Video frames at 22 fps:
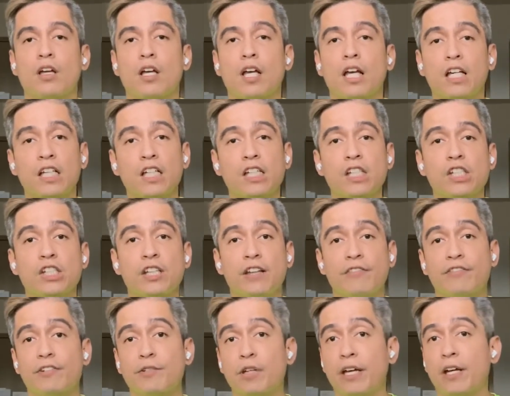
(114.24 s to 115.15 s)
Each and
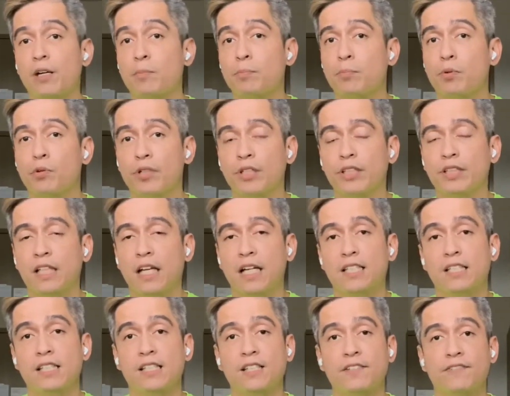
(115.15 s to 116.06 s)
every airport has
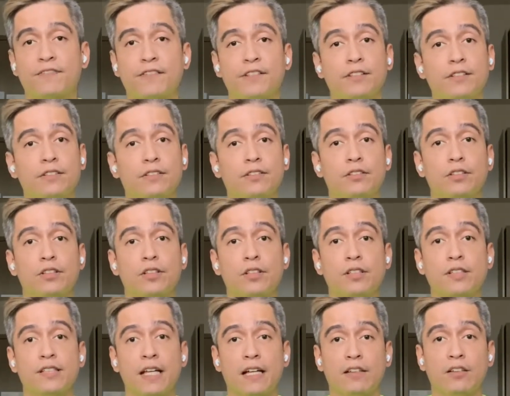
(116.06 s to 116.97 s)
different
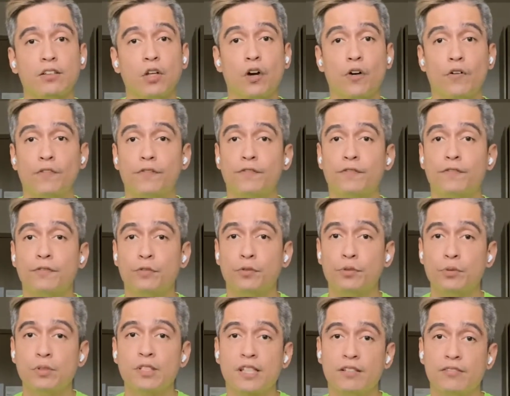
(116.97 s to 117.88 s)
set of
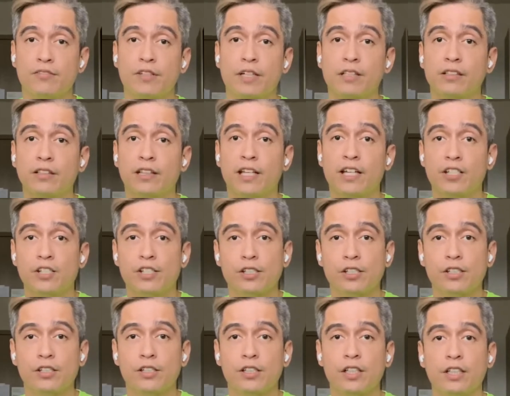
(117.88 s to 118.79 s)
rules and
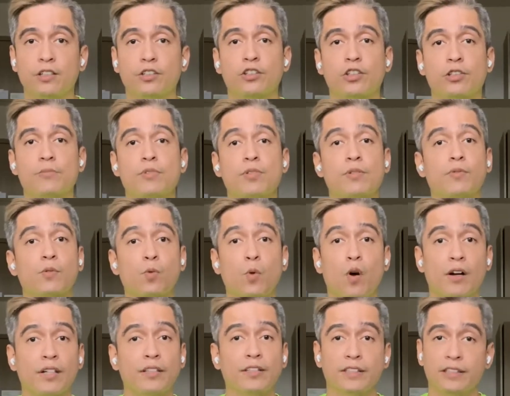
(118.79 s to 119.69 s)
regulation in terms of
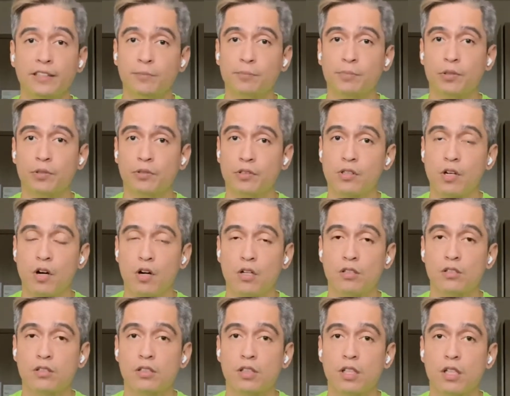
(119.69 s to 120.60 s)
quarantine
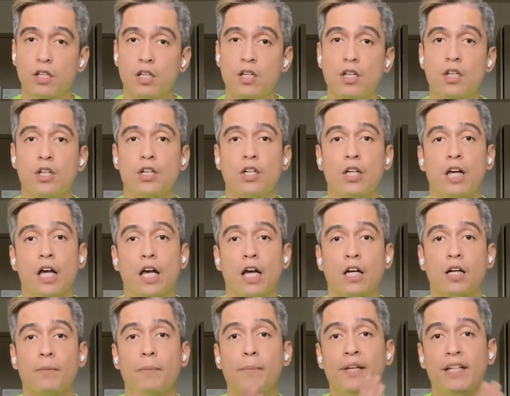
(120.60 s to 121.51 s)
protocols.
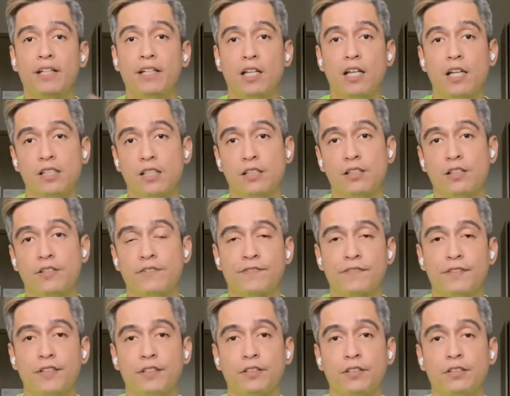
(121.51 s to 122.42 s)
Manila has a
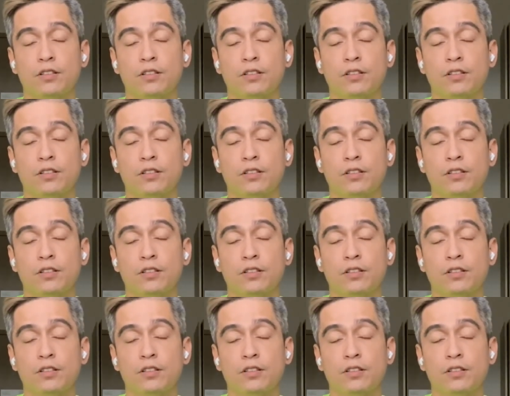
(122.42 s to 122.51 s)
different